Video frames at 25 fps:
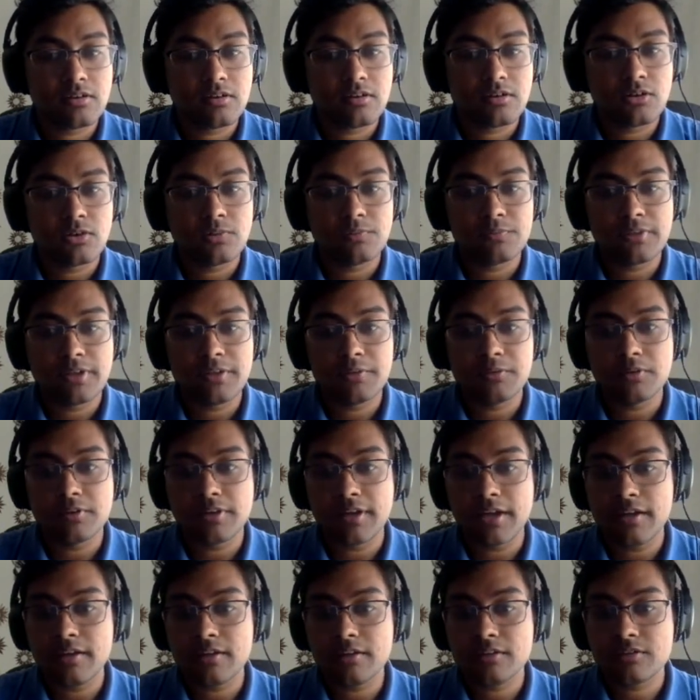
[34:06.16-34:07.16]
hopefully we'll
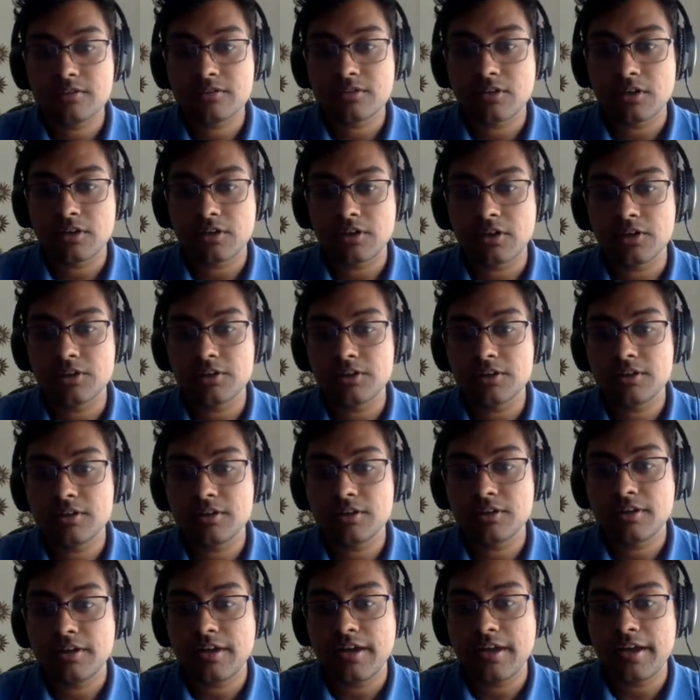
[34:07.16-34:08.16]
get star color
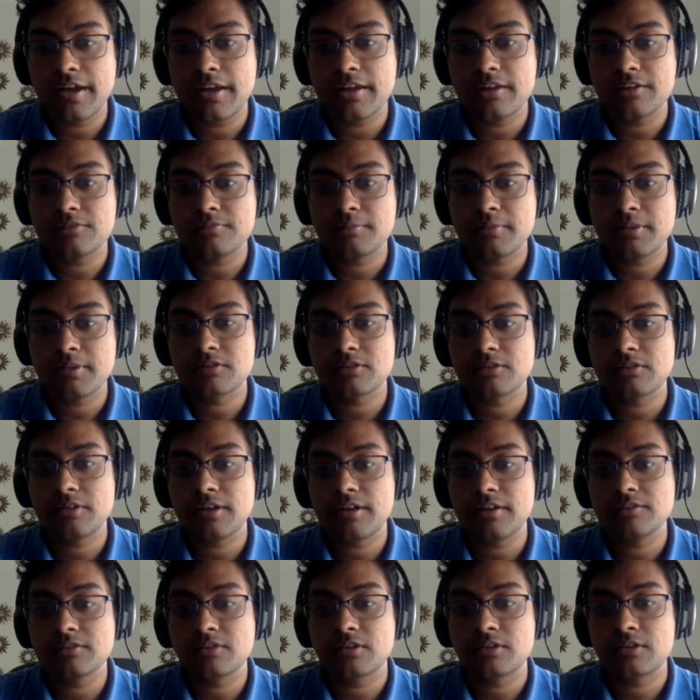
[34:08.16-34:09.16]
and spectral
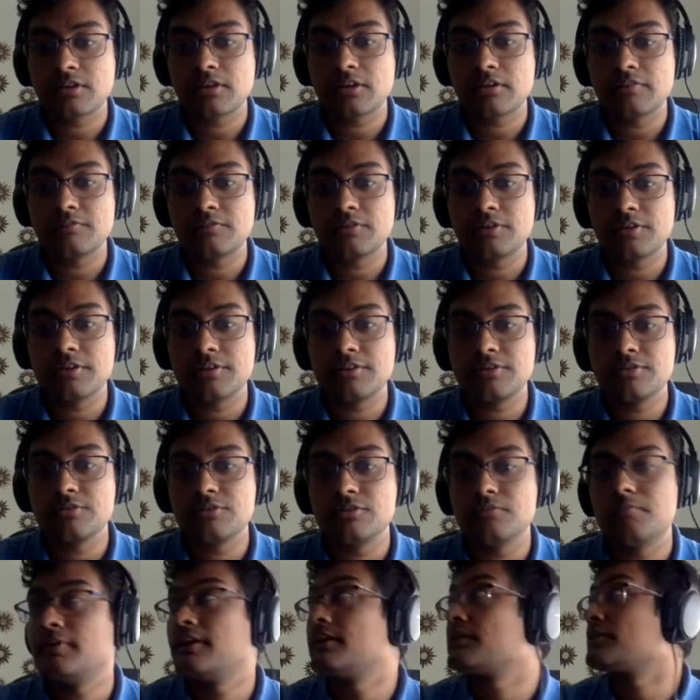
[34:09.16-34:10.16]
class are converted to
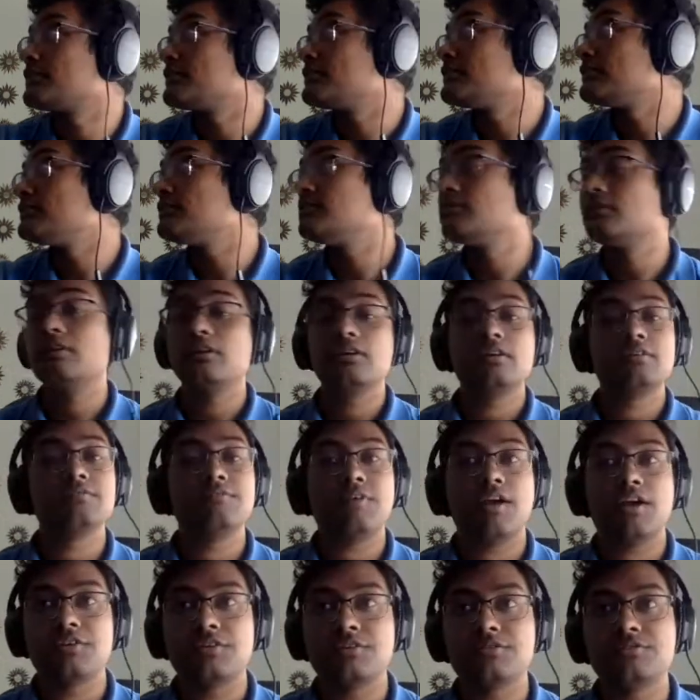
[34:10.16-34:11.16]
numerical
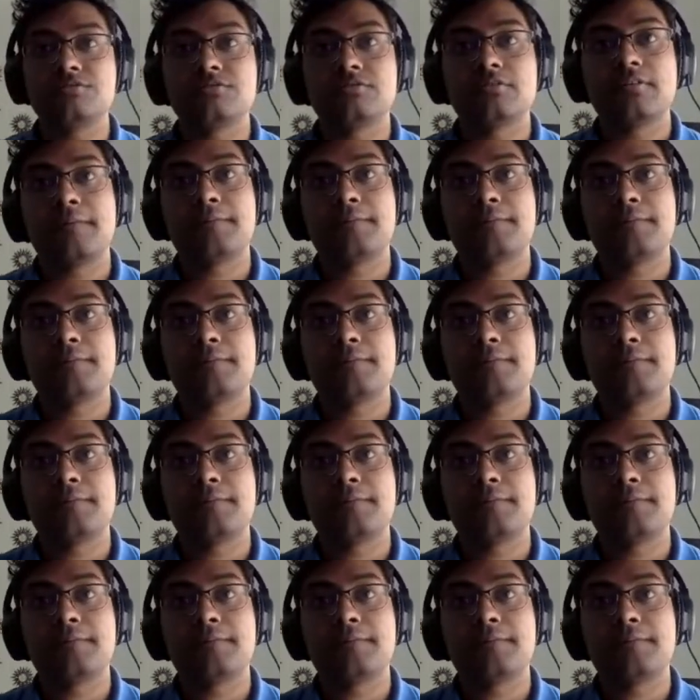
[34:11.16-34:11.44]
values.